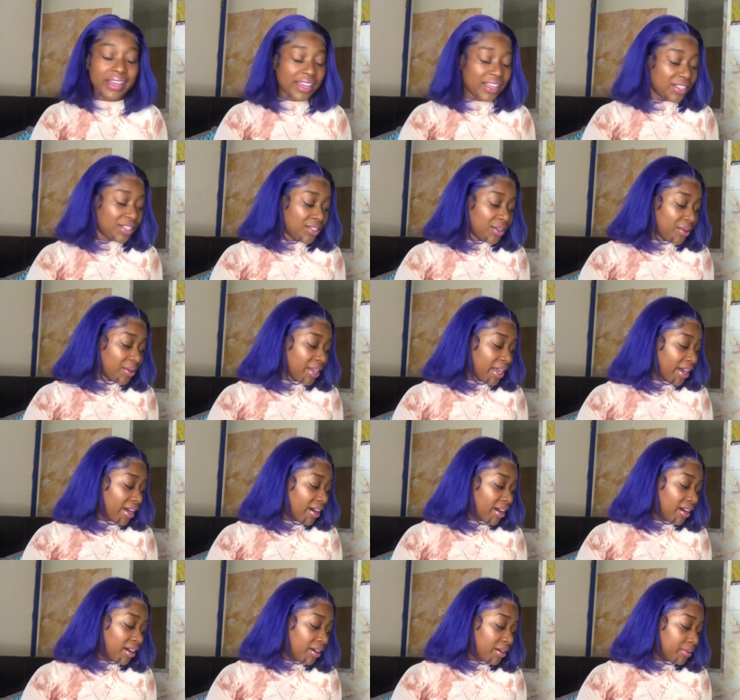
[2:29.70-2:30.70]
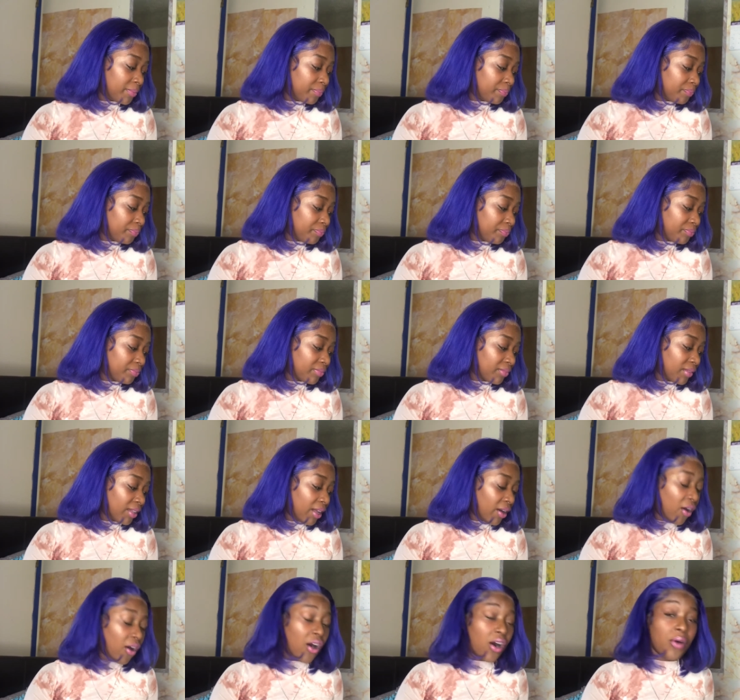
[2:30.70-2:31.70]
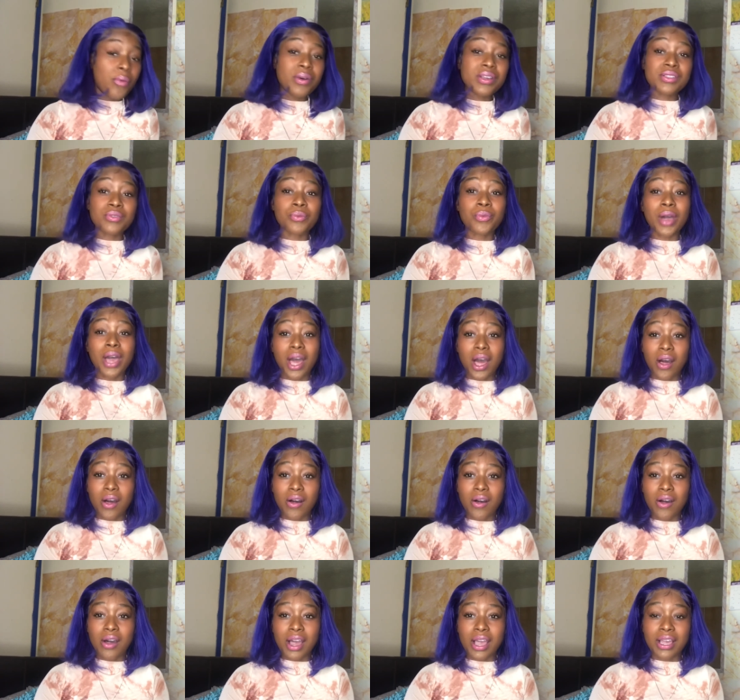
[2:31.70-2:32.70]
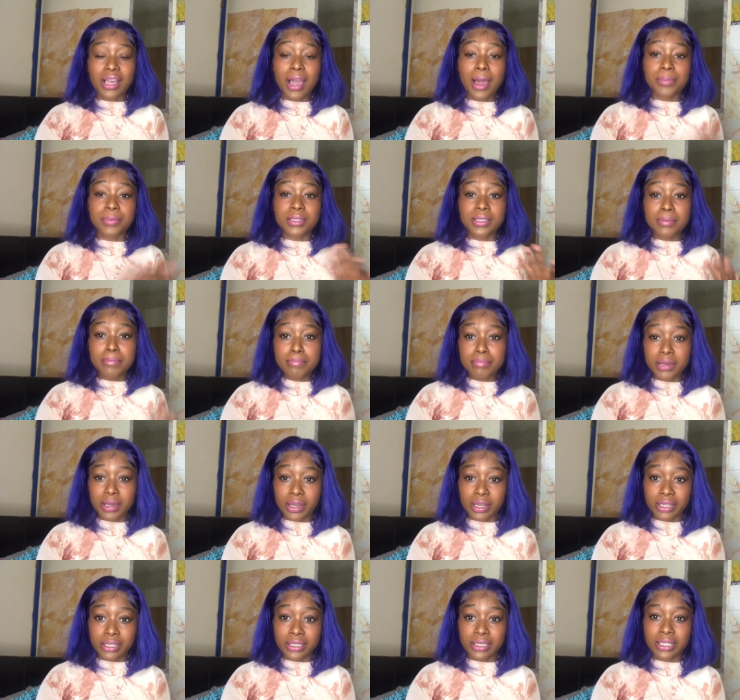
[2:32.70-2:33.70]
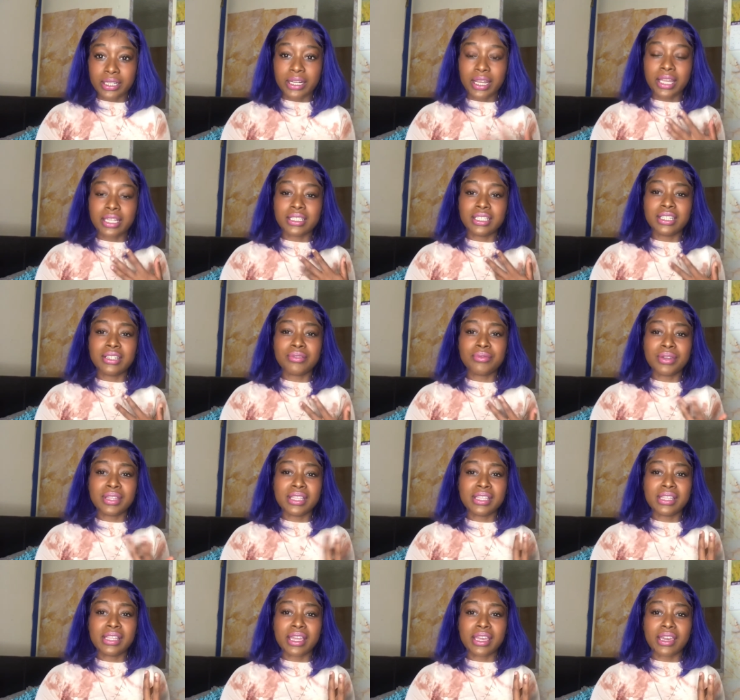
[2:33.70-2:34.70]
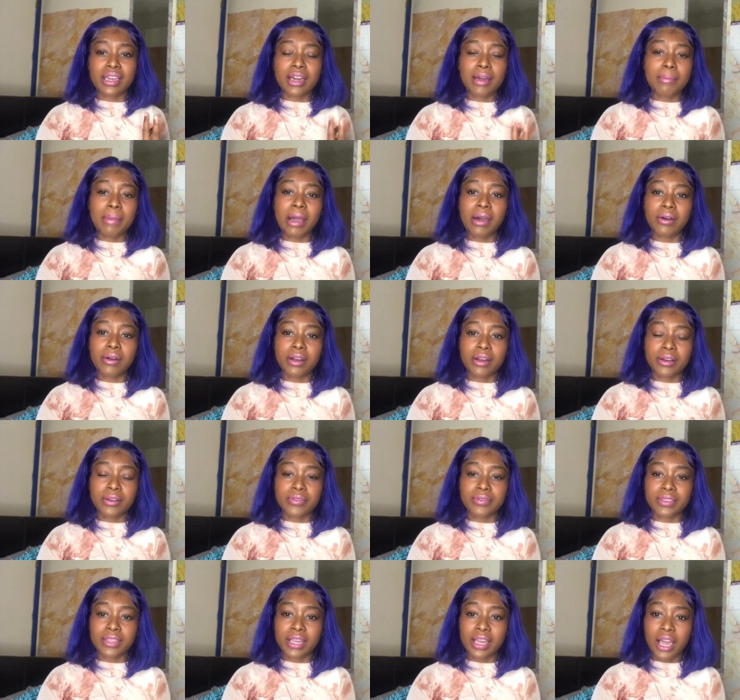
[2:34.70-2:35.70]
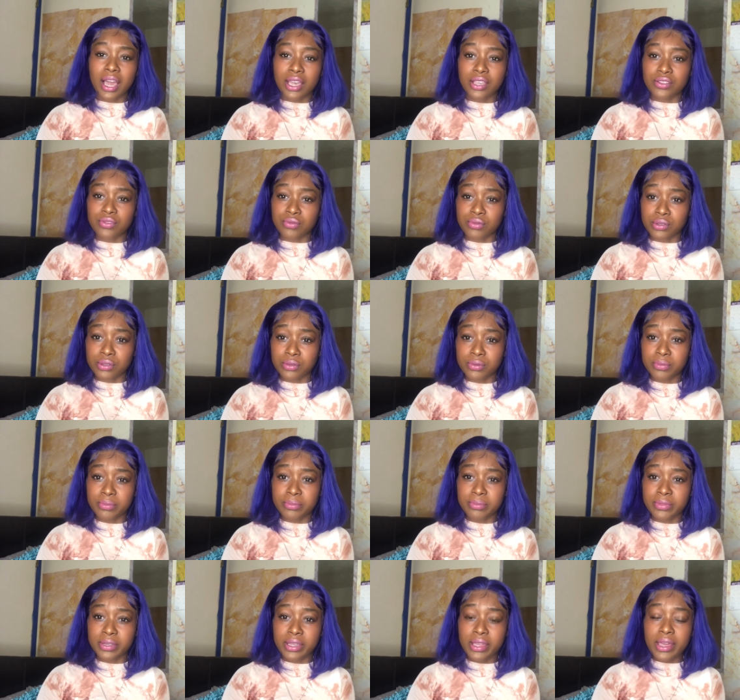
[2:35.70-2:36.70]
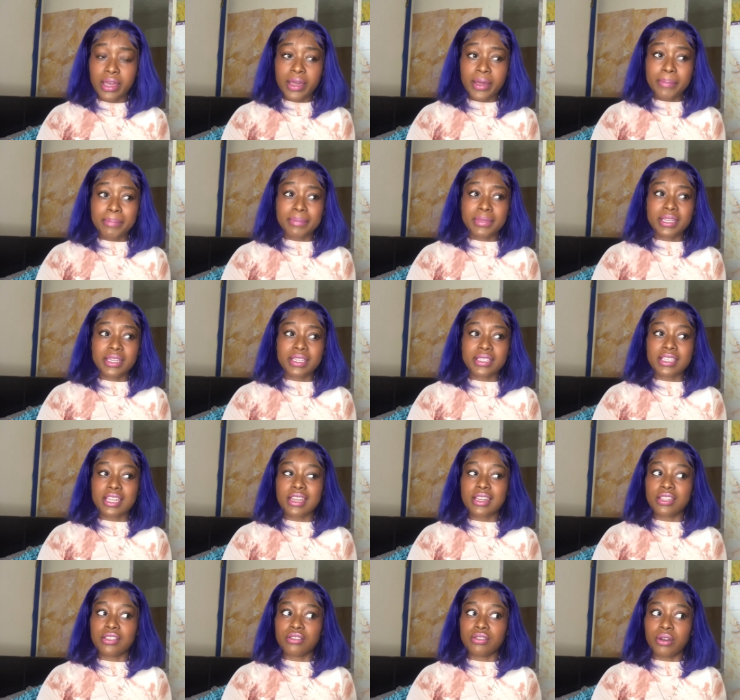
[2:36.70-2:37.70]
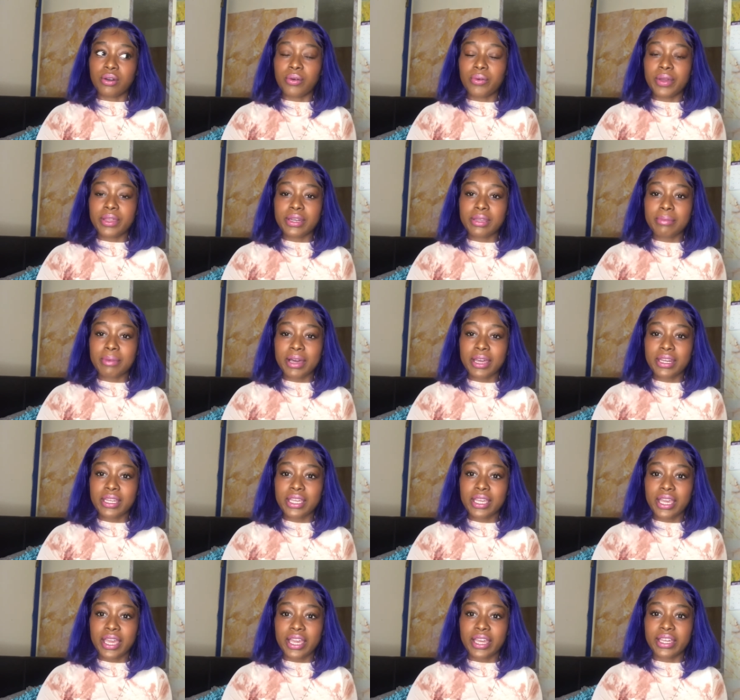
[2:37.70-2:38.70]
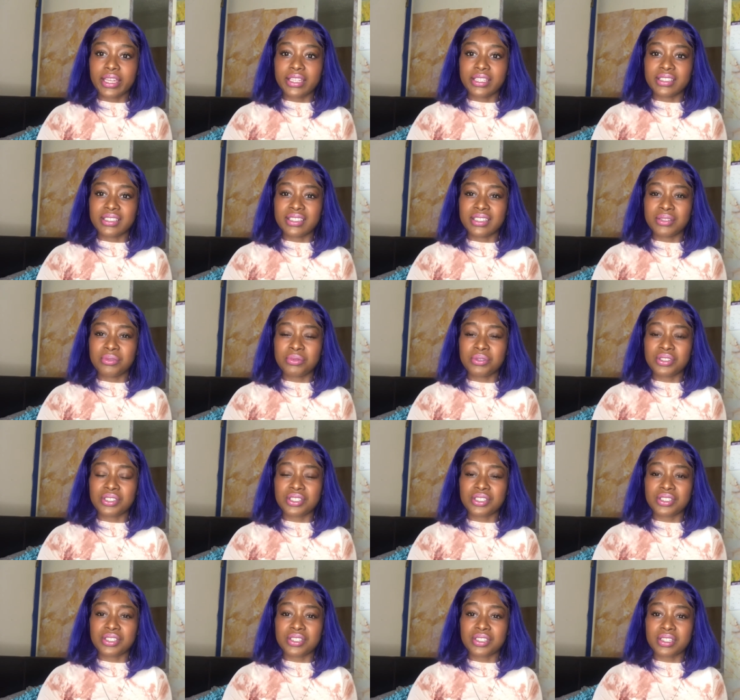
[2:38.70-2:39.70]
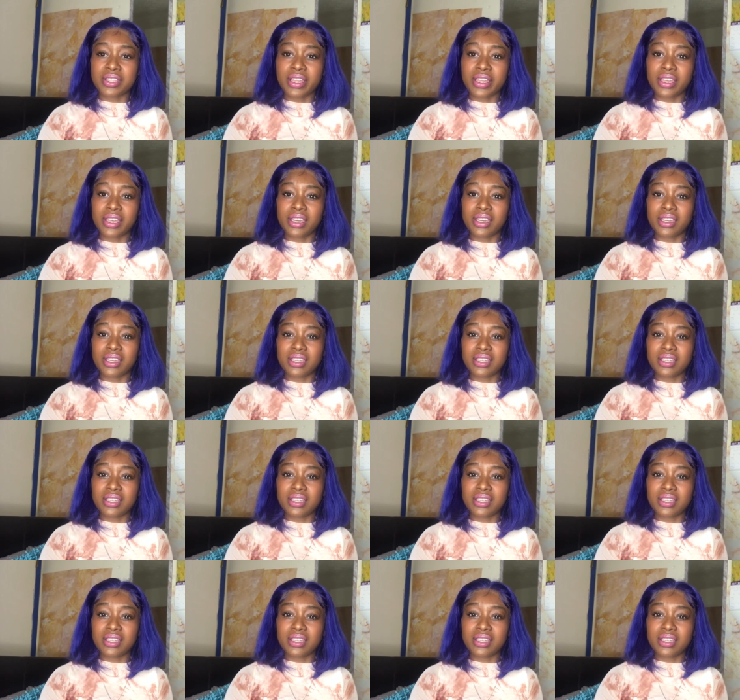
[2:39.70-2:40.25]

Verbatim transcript: so yeah um all was well i copped some bud and i didn't really like come out of the guy's room because i didn't know anybody and it was just like